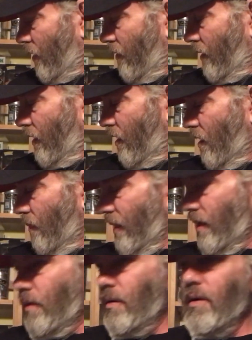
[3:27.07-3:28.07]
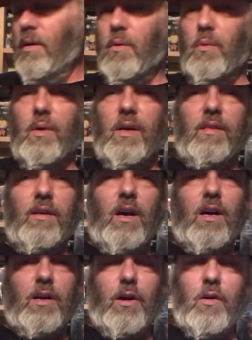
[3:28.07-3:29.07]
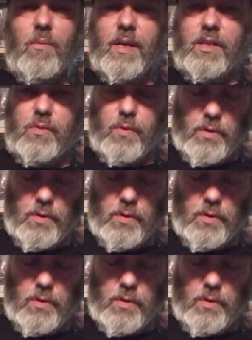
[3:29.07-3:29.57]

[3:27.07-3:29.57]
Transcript: ago, they come out with Girl Meets